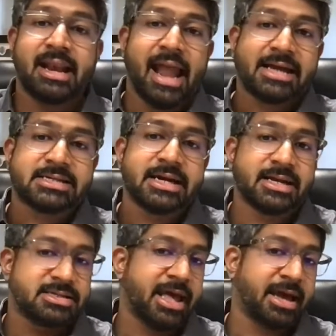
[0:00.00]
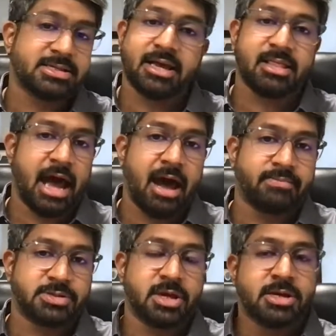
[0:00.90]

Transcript: laxity is there, say in the arms.